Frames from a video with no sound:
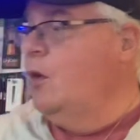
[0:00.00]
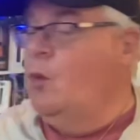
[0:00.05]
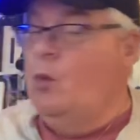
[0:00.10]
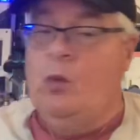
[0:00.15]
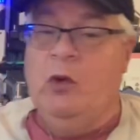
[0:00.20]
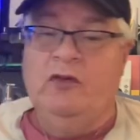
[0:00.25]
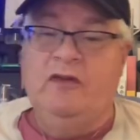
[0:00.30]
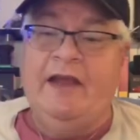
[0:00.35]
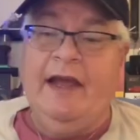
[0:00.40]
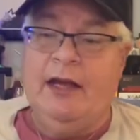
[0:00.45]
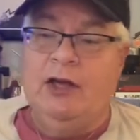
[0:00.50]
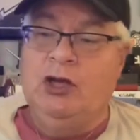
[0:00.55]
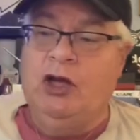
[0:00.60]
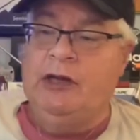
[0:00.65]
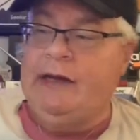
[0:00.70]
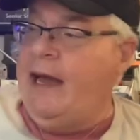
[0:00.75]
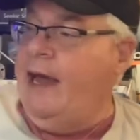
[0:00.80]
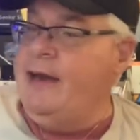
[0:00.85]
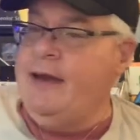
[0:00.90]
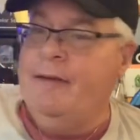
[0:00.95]
We'll take a
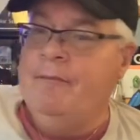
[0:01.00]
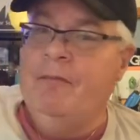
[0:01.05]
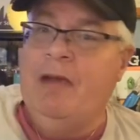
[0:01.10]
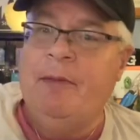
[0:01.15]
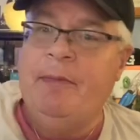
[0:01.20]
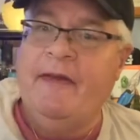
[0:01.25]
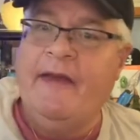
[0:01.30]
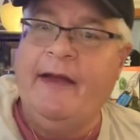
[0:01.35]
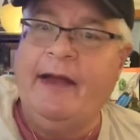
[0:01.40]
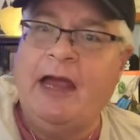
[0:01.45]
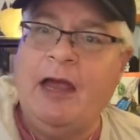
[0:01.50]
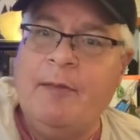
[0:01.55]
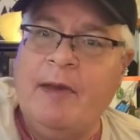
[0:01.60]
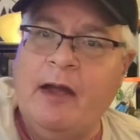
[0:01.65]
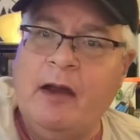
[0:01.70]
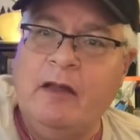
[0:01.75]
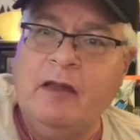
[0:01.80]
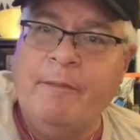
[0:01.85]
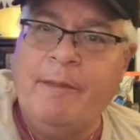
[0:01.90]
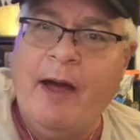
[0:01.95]
look at it. Maybe they came
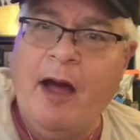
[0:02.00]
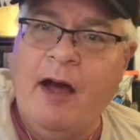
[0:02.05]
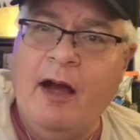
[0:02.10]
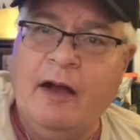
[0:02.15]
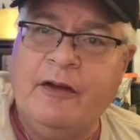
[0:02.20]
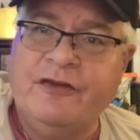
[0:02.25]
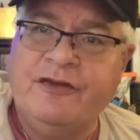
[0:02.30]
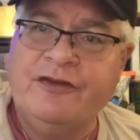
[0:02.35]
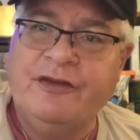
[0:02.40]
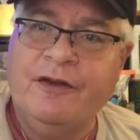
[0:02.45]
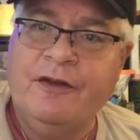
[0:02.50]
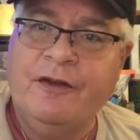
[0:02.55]
out of the box